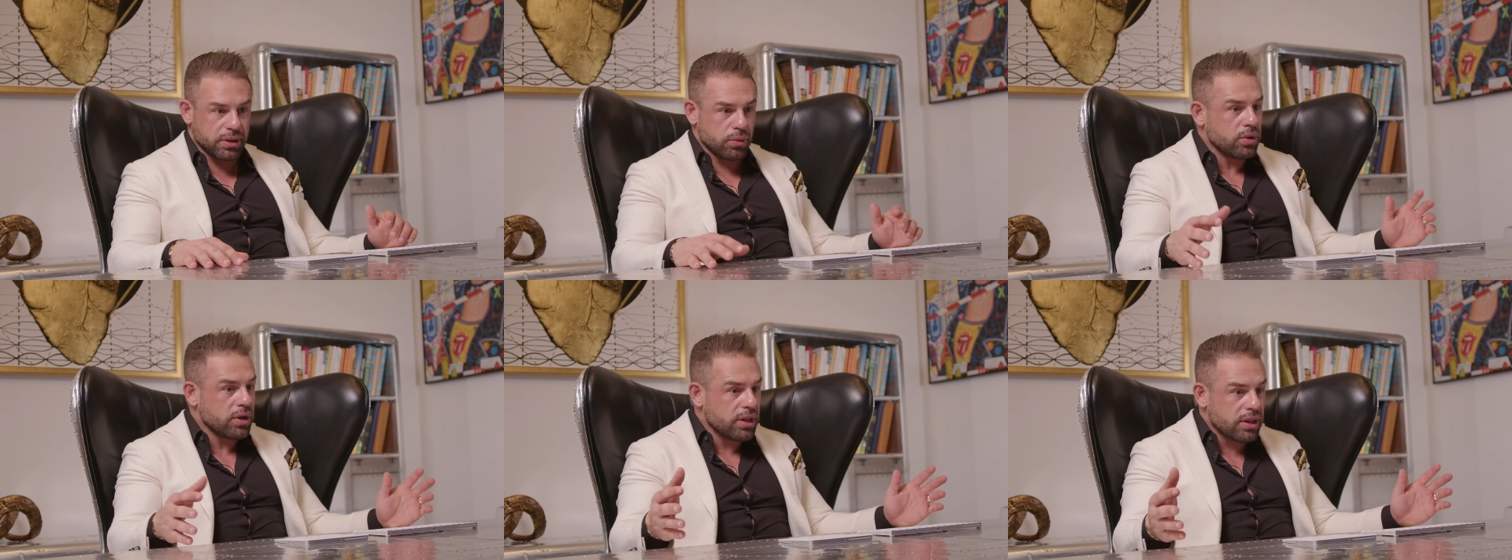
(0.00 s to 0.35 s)

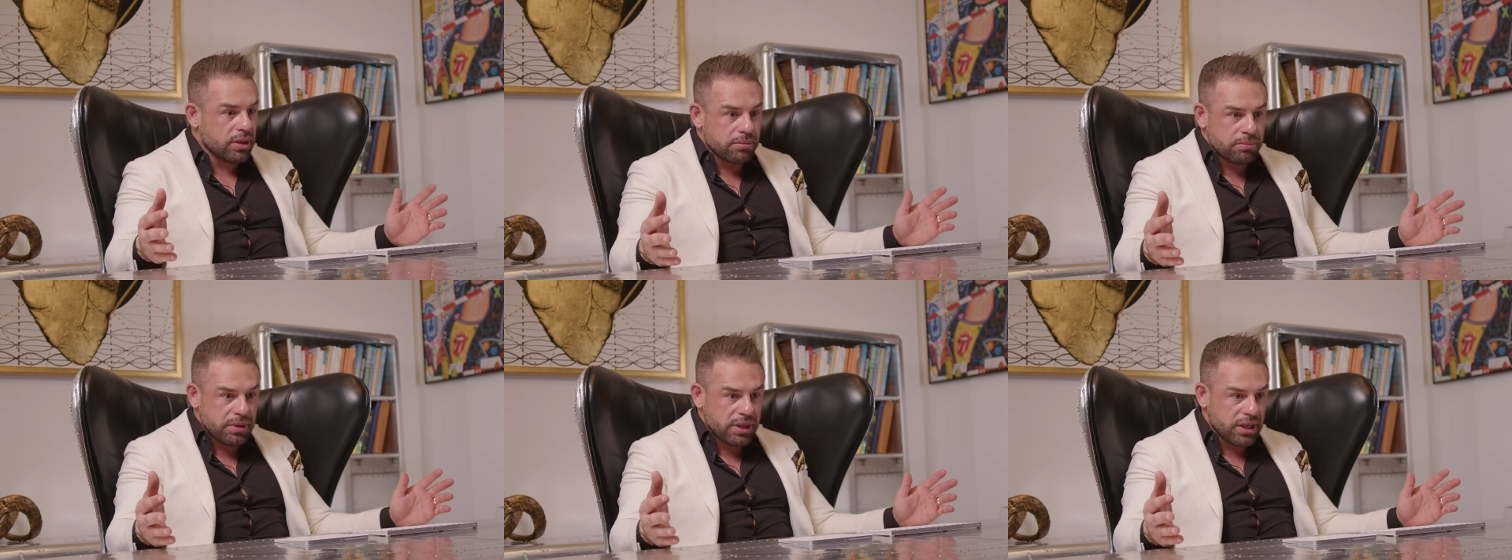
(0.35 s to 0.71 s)
One of
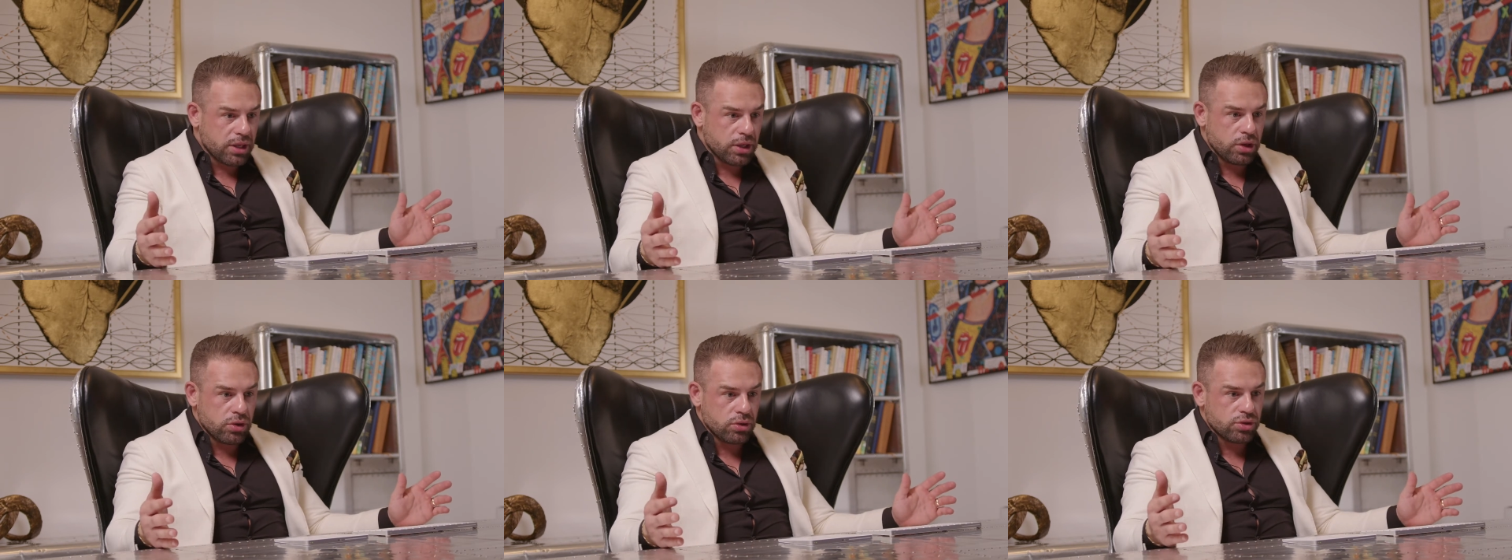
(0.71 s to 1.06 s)
them being
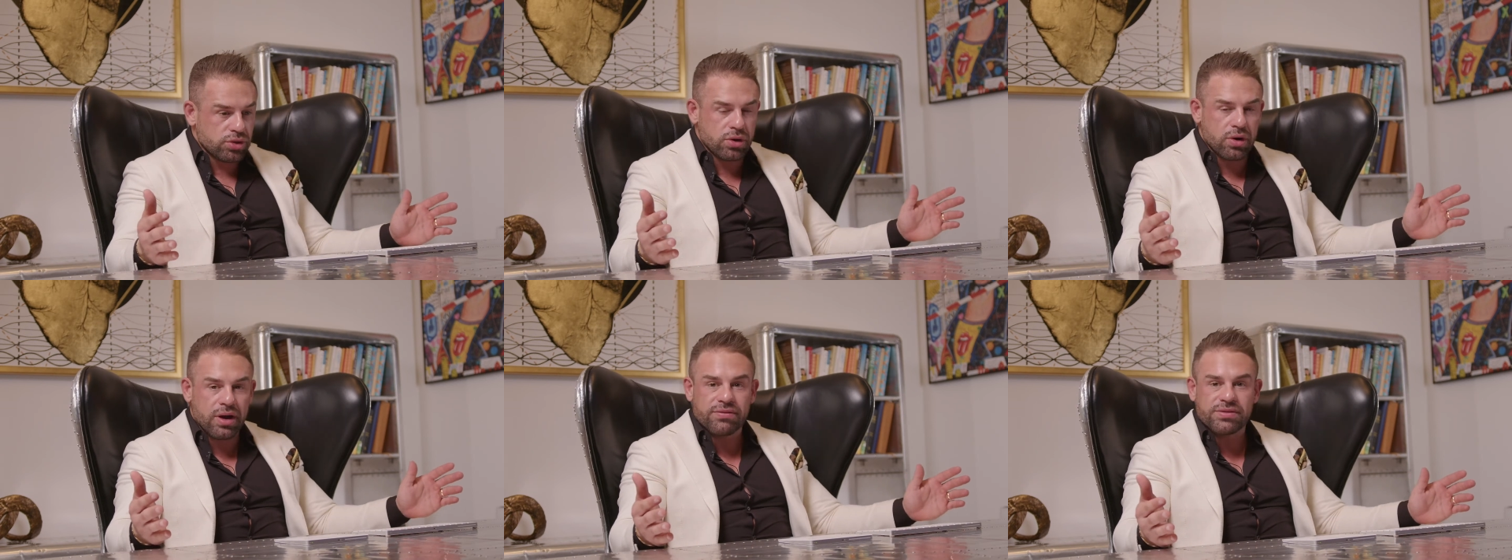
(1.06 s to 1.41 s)
huge, you
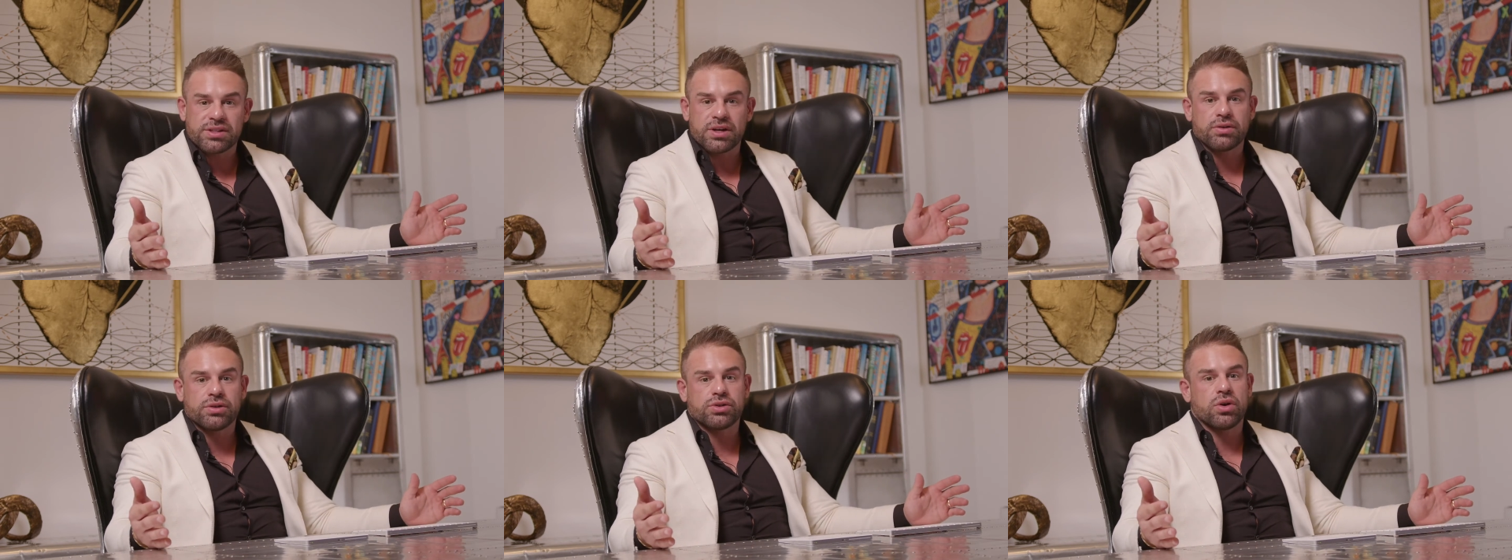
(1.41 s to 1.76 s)
don't have
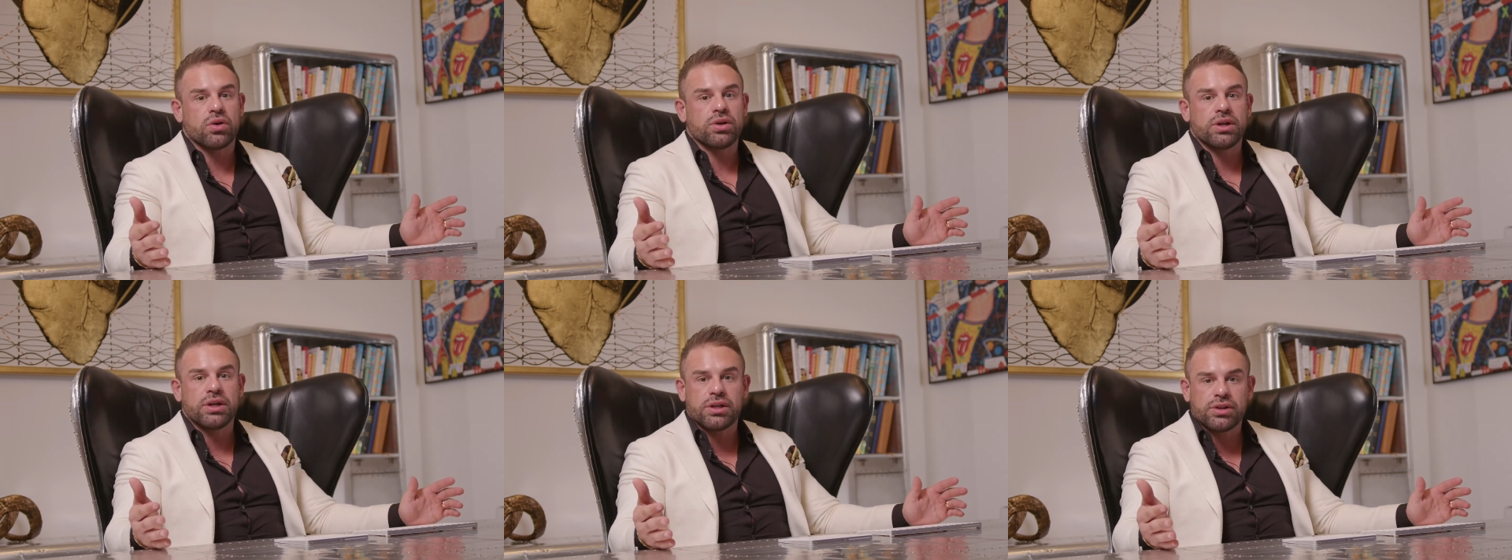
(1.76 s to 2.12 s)

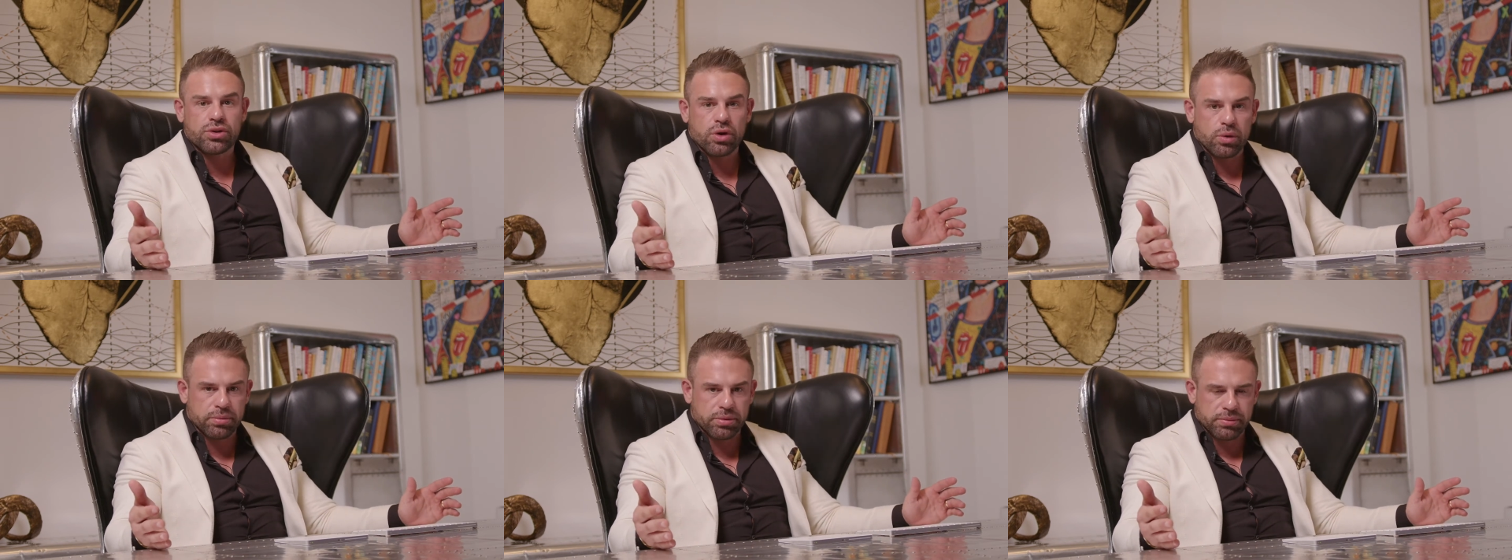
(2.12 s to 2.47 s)
serotonin and
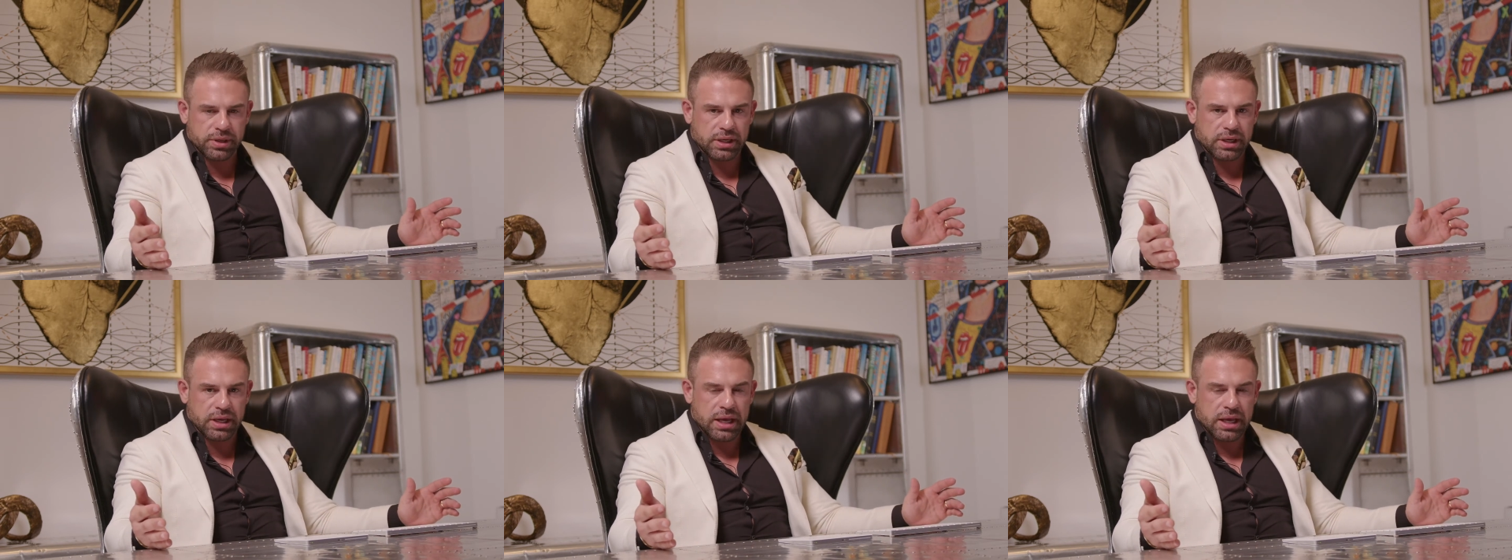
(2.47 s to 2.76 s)
dopamine.